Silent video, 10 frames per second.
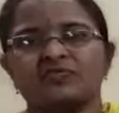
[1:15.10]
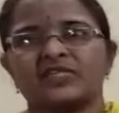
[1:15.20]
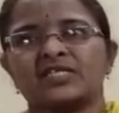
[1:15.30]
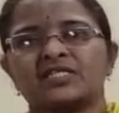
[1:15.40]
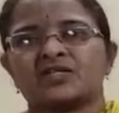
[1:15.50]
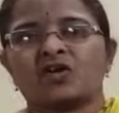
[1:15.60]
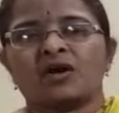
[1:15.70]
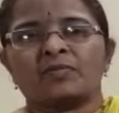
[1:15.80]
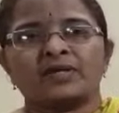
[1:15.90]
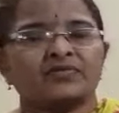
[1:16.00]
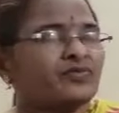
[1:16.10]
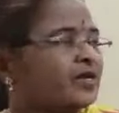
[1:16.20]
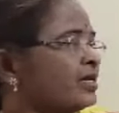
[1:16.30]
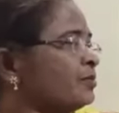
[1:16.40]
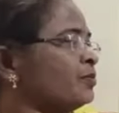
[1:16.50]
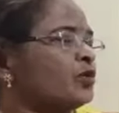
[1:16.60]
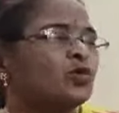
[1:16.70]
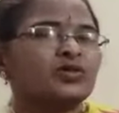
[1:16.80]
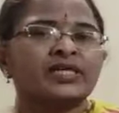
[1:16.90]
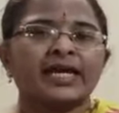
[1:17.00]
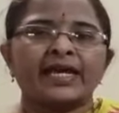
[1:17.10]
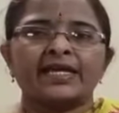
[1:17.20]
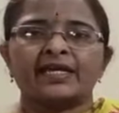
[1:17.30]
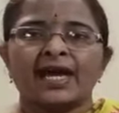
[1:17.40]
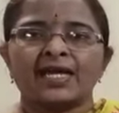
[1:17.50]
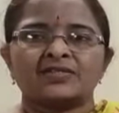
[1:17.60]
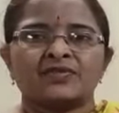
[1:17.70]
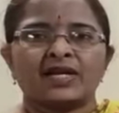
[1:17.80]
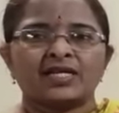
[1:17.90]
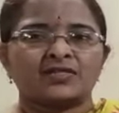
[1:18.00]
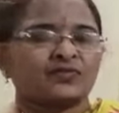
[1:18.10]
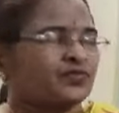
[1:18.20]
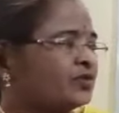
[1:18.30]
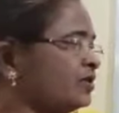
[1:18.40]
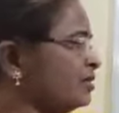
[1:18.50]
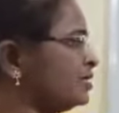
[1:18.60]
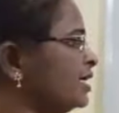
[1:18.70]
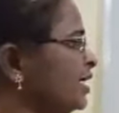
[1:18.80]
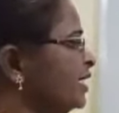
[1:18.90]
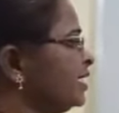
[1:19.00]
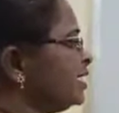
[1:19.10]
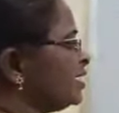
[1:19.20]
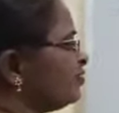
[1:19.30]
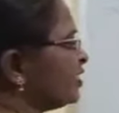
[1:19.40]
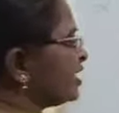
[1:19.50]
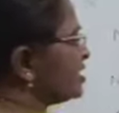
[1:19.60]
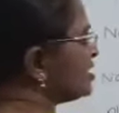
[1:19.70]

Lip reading: which is common for both air as well as food. Here we can